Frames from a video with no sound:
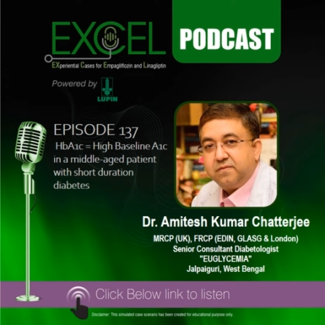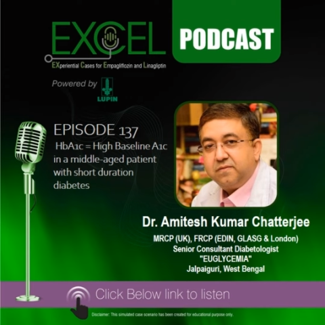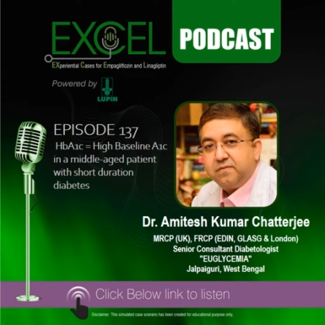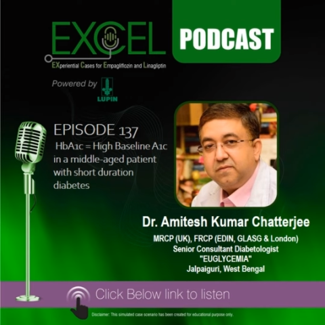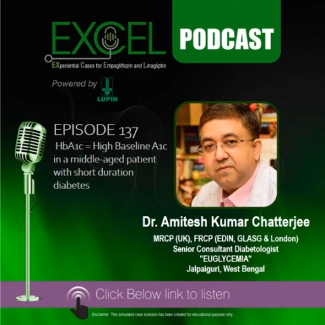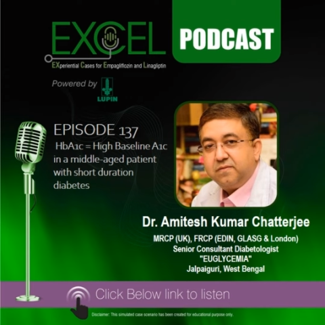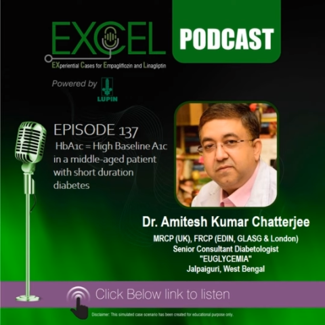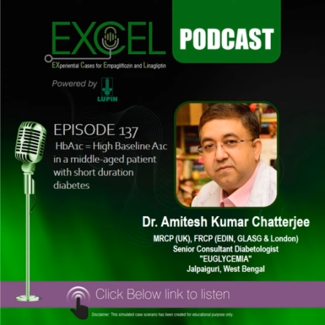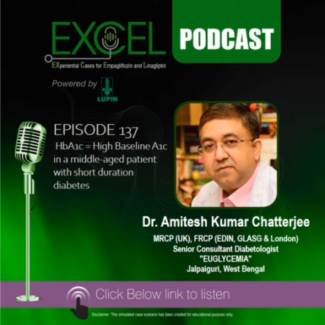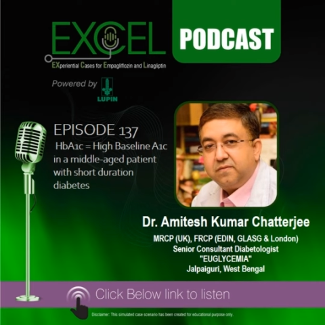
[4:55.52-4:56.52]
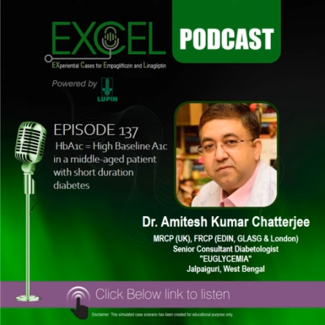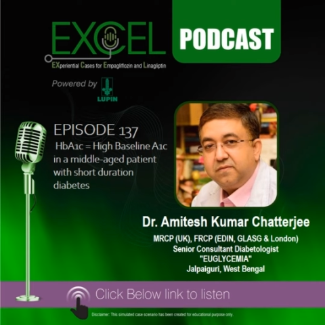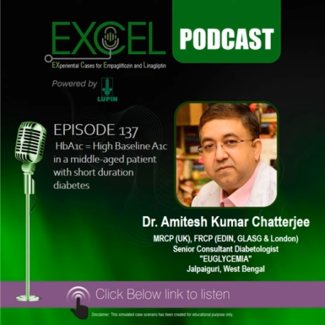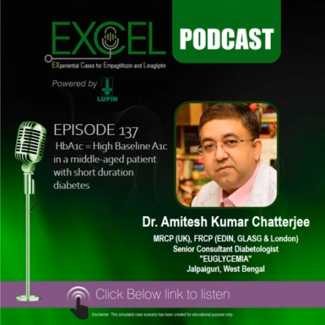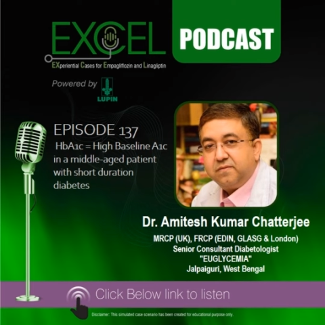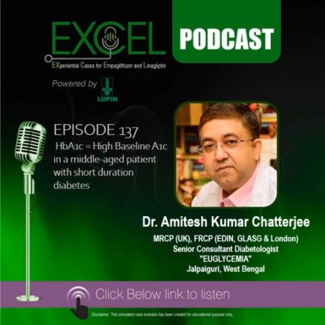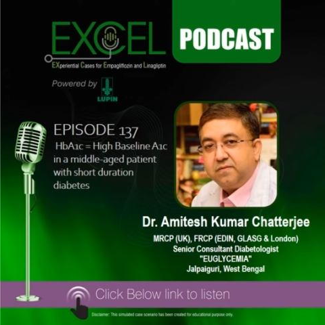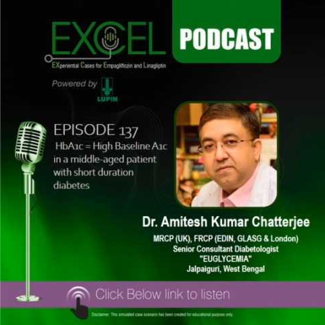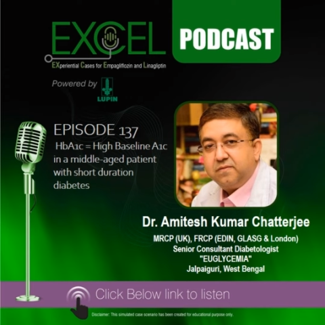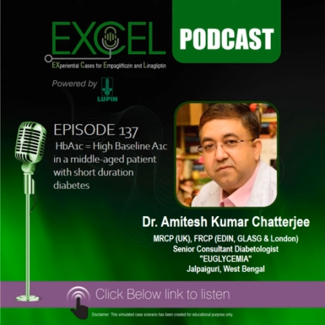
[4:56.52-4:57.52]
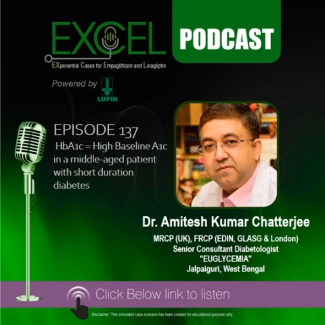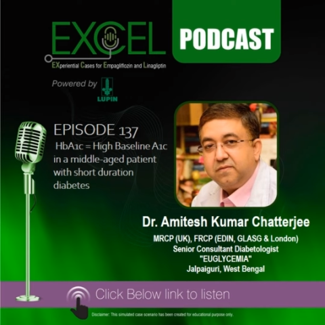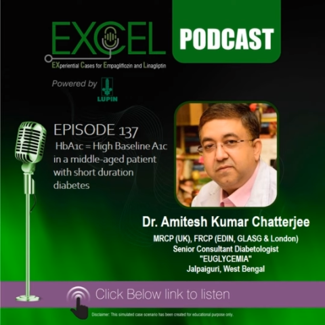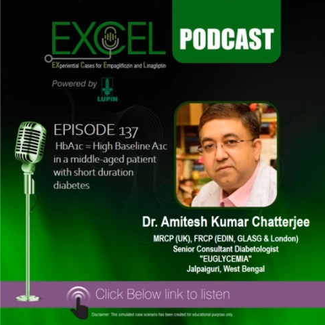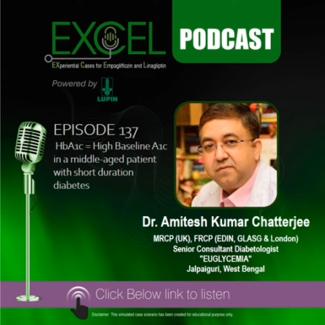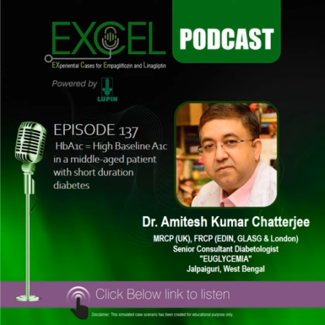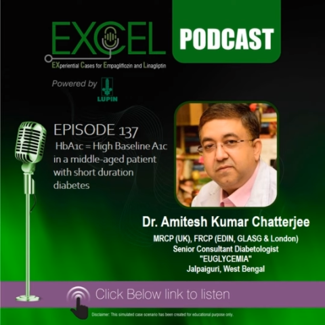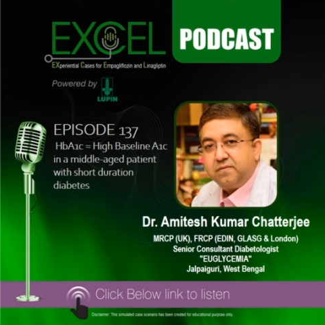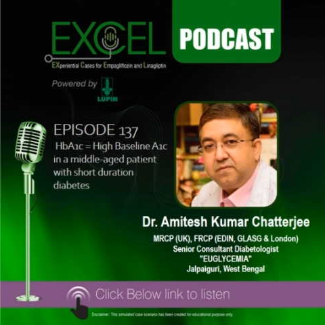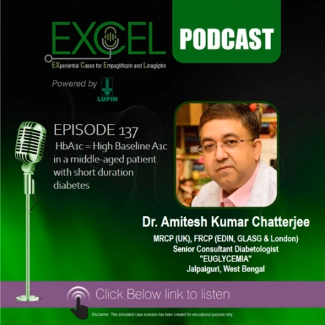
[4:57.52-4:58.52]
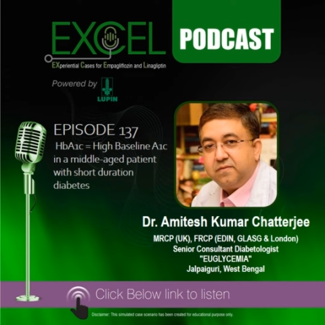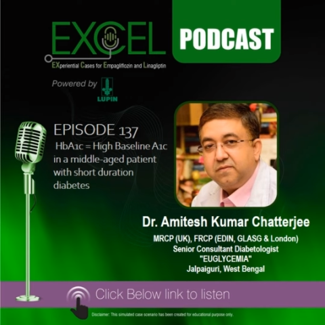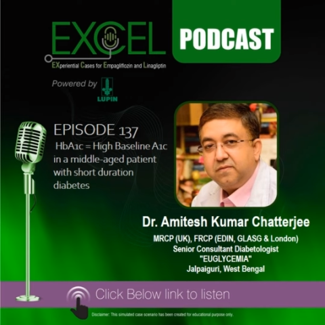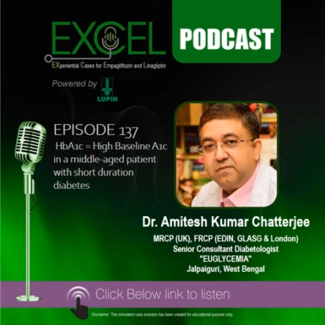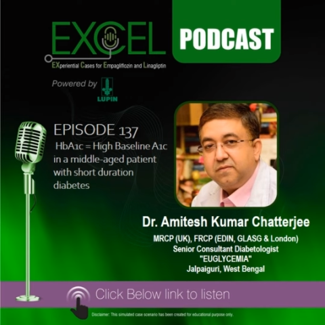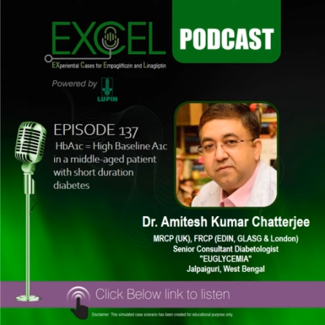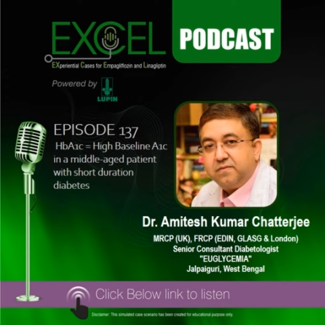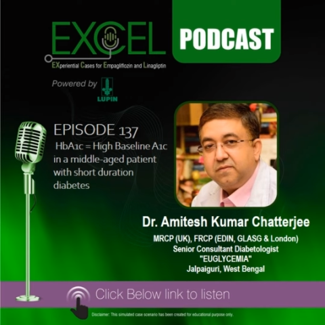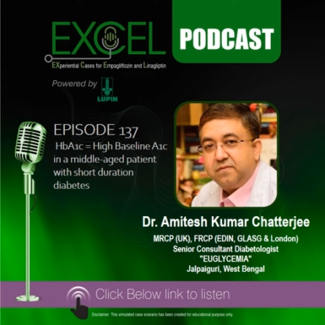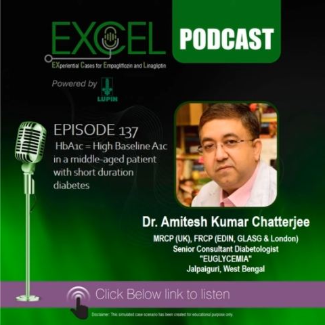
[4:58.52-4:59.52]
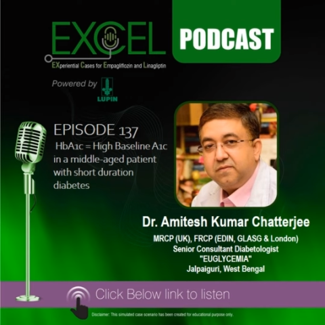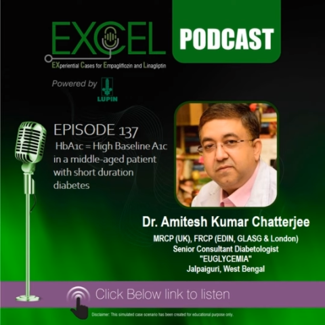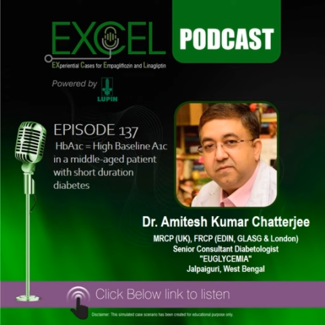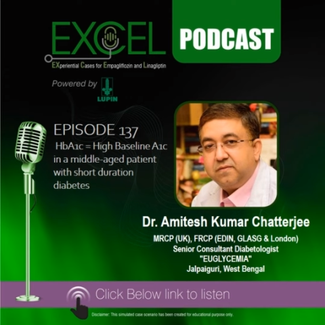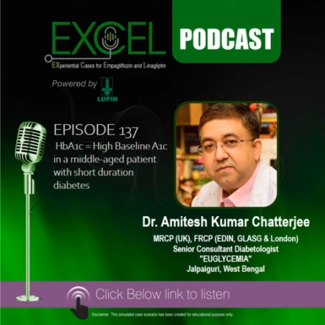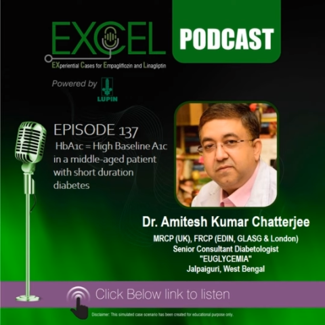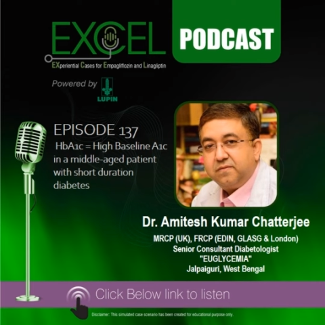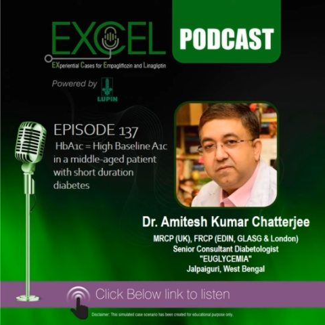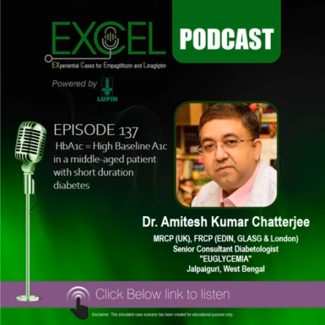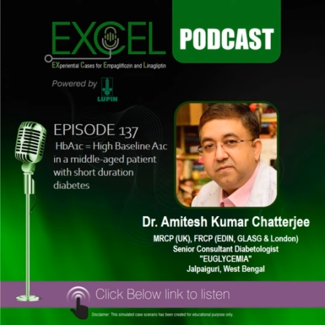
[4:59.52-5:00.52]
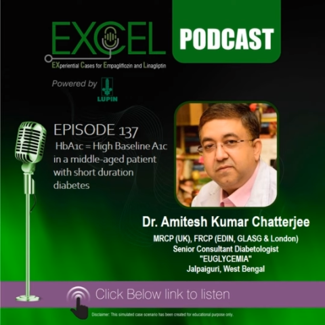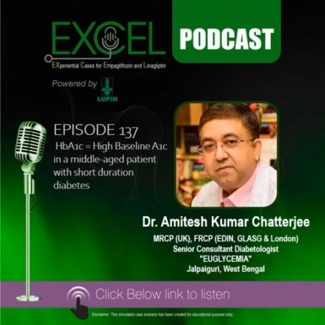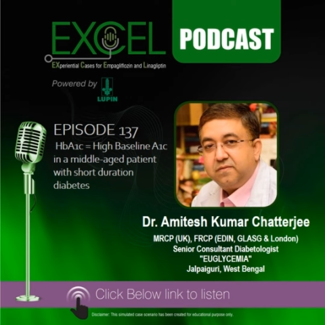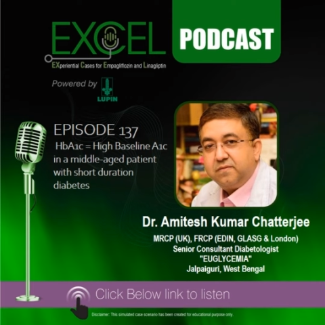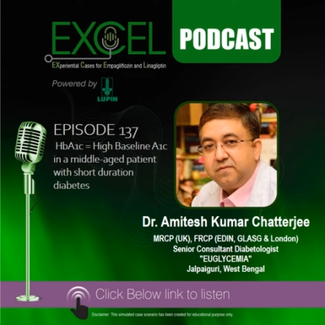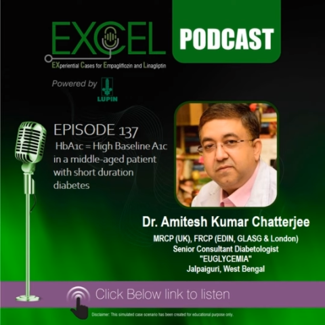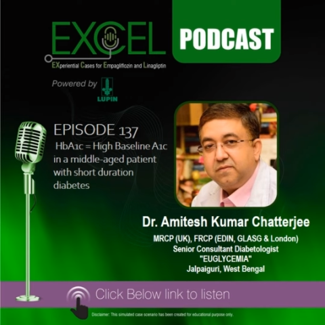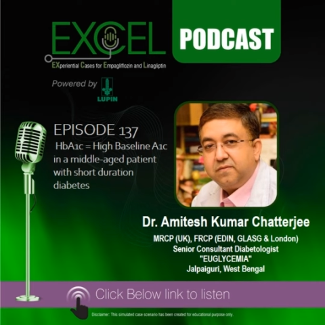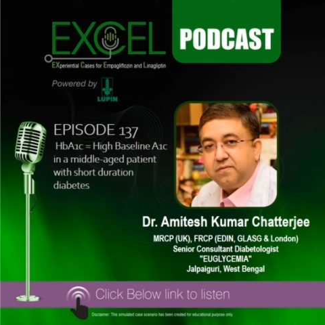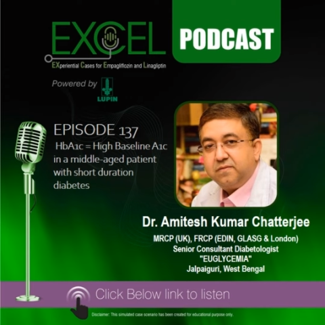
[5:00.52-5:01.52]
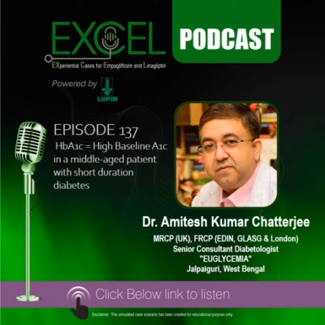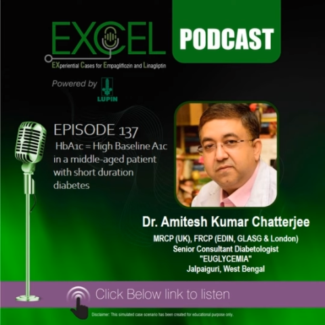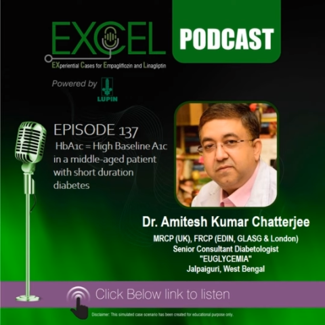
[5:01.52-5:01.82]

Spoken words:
[no speech]